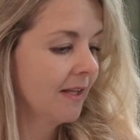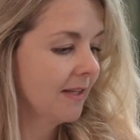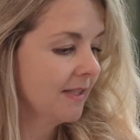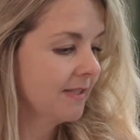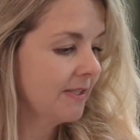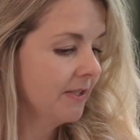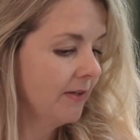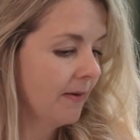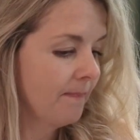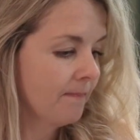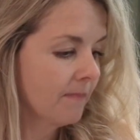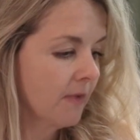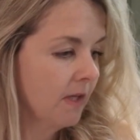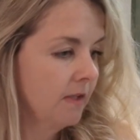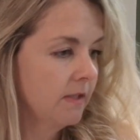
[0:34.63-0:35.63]
Let's do it.
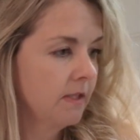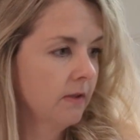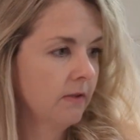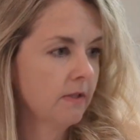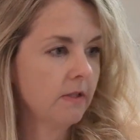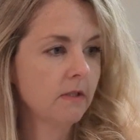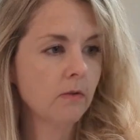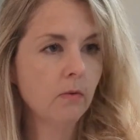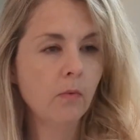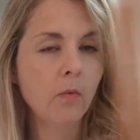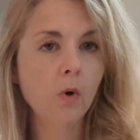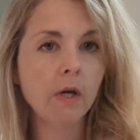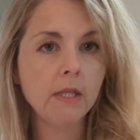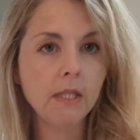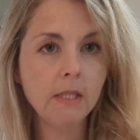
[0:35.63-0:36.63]
So it's
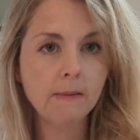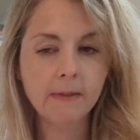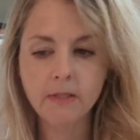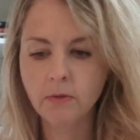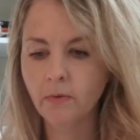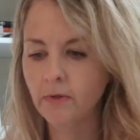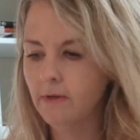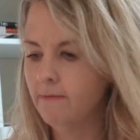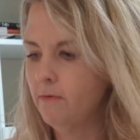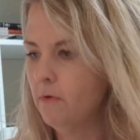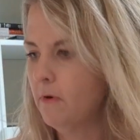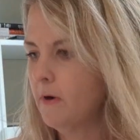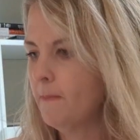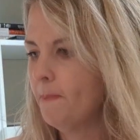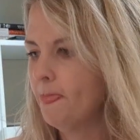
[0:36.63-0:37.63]
20 by
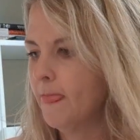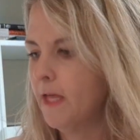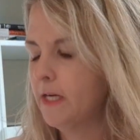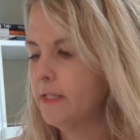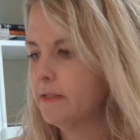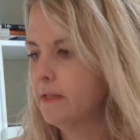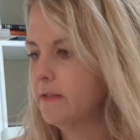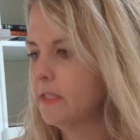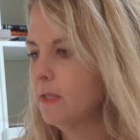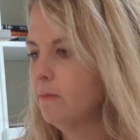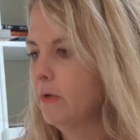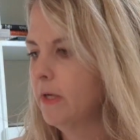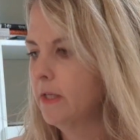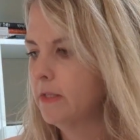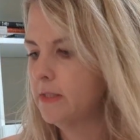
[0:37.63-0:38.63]
24, and I saw
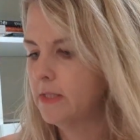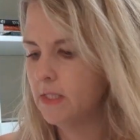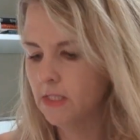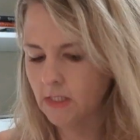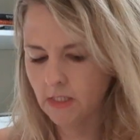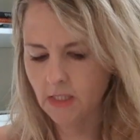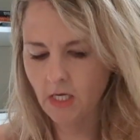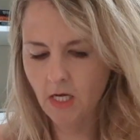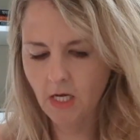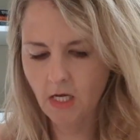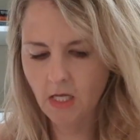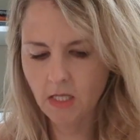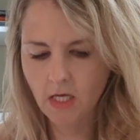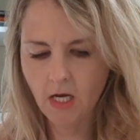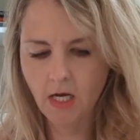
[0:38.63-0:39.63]
someone else
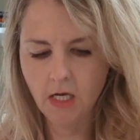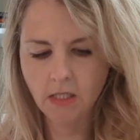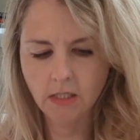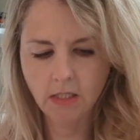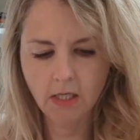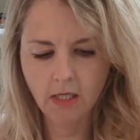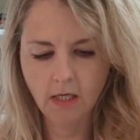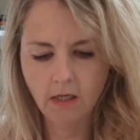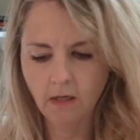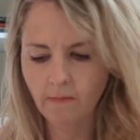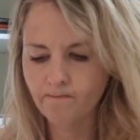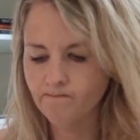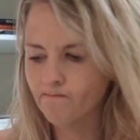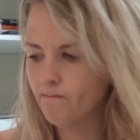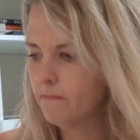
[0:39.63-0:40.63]
say that they
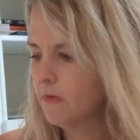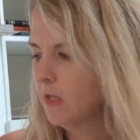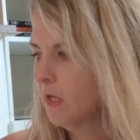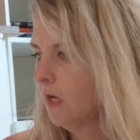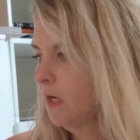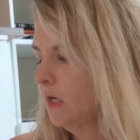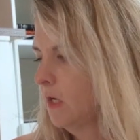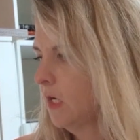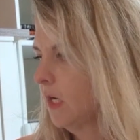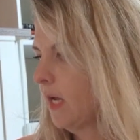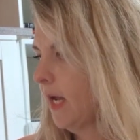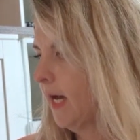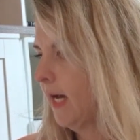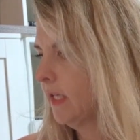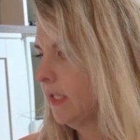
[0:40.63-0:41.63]

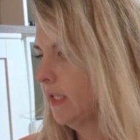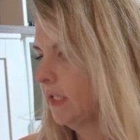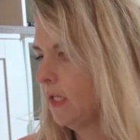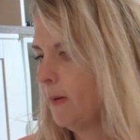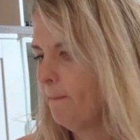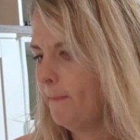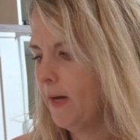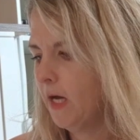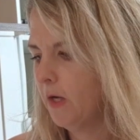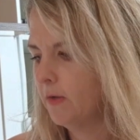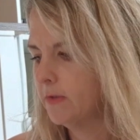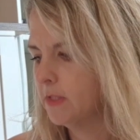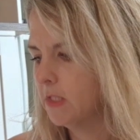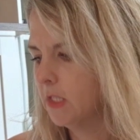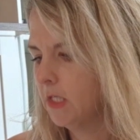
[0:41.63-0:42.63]
added
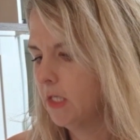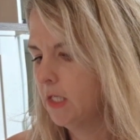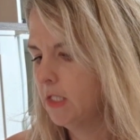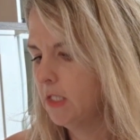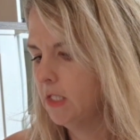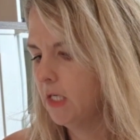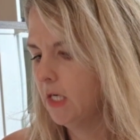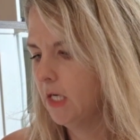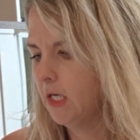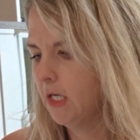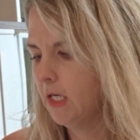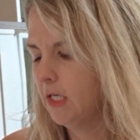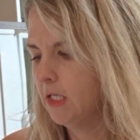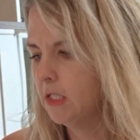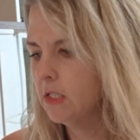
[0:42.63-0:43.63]
about an
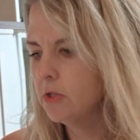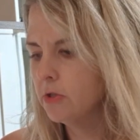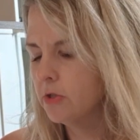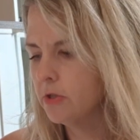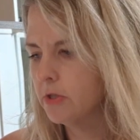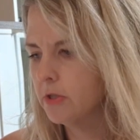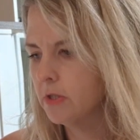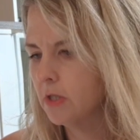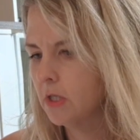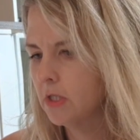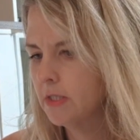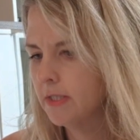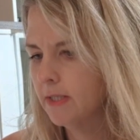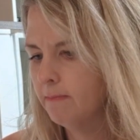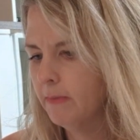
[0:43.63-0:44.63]
inch
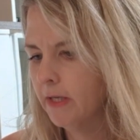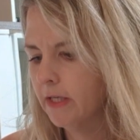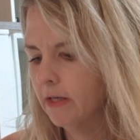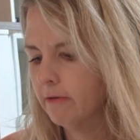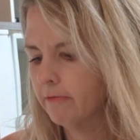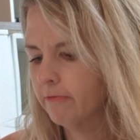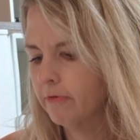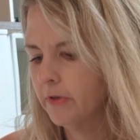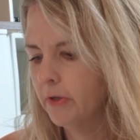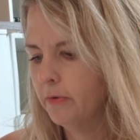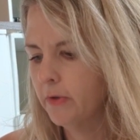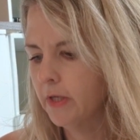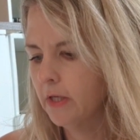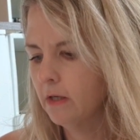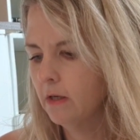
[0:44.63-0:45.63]
to make it
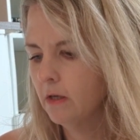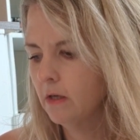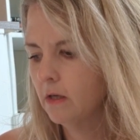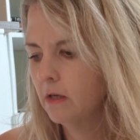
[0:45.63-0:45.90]
floating.